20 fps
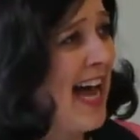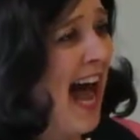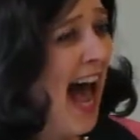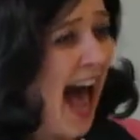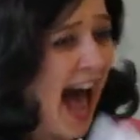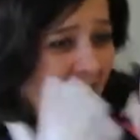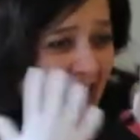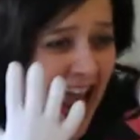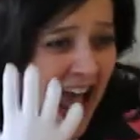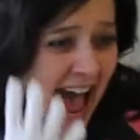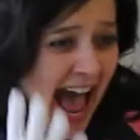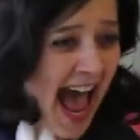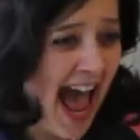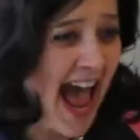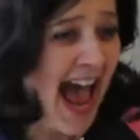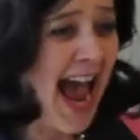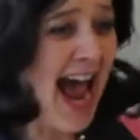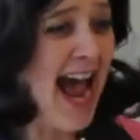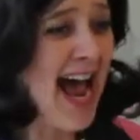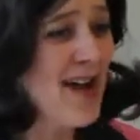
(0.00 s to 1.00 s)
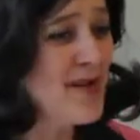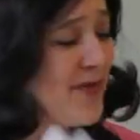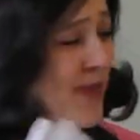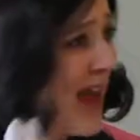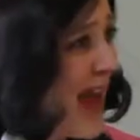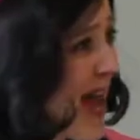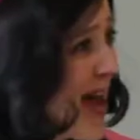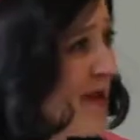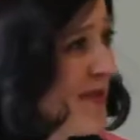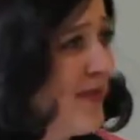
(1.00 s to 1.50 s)
I have
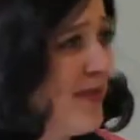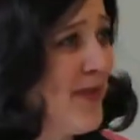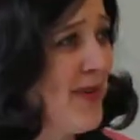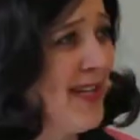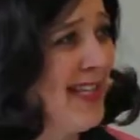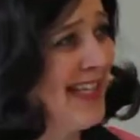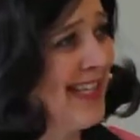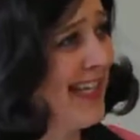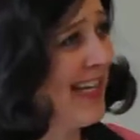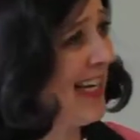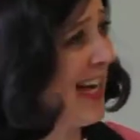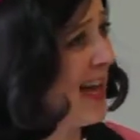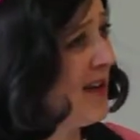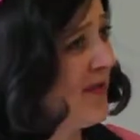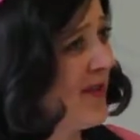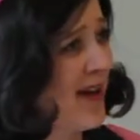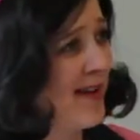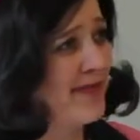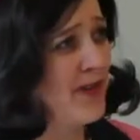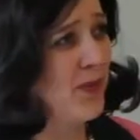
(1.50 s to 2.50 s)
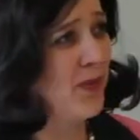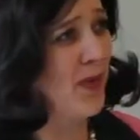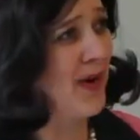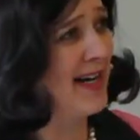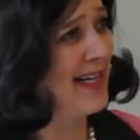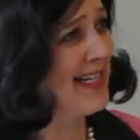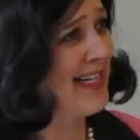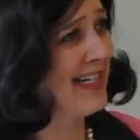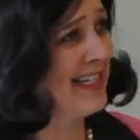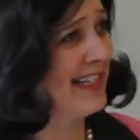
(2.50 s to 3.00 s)
everything I've ever
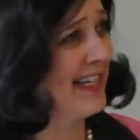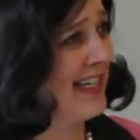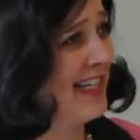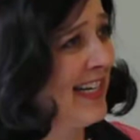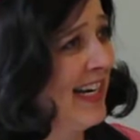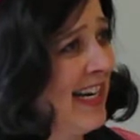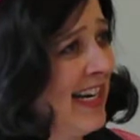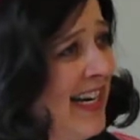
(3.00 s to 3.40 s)
wanted.